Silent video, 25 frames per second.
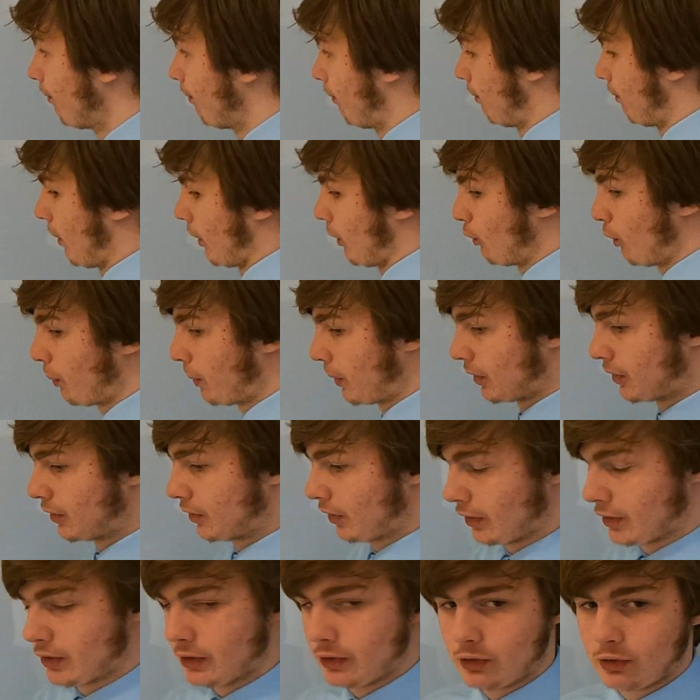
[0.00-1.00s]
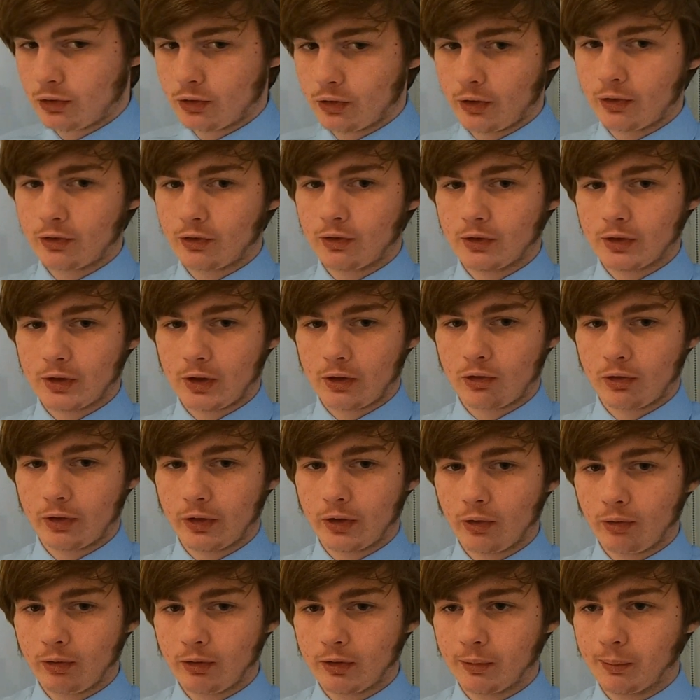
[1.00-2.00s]
but the precise instruction is actually
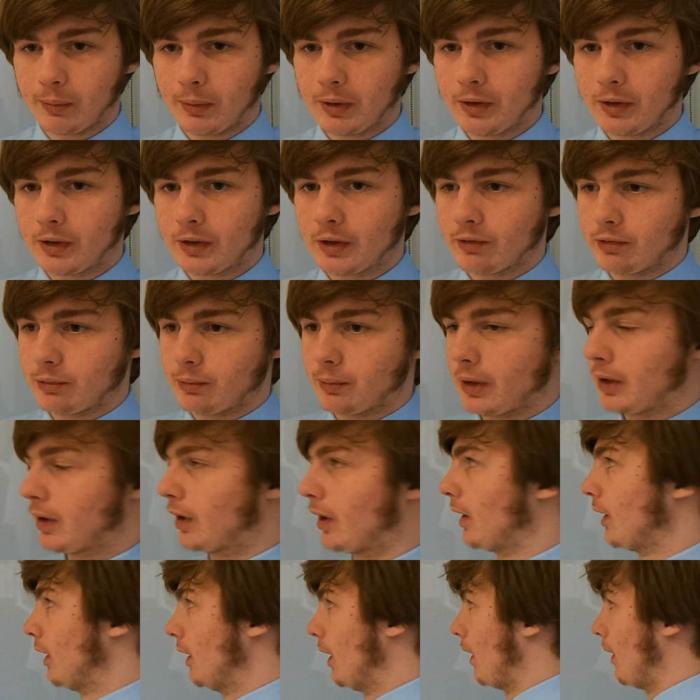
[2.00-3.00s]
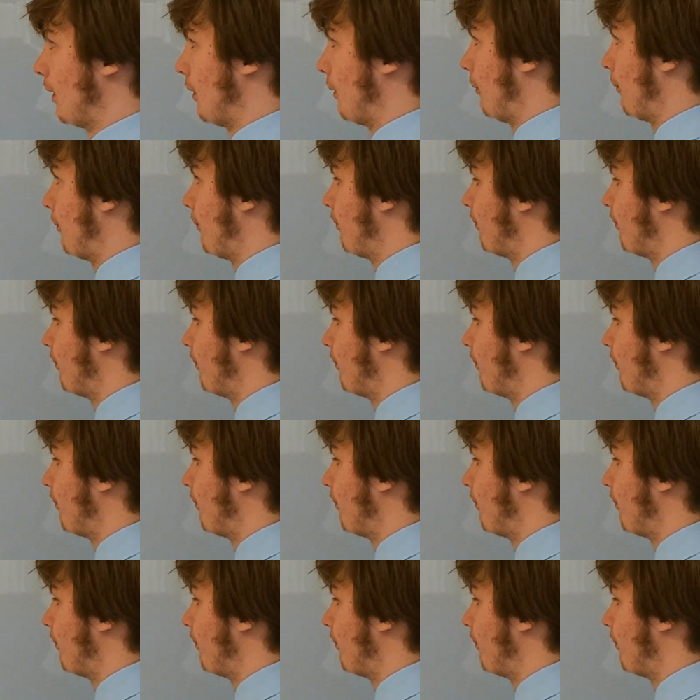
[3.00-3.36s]
going to be given by AL.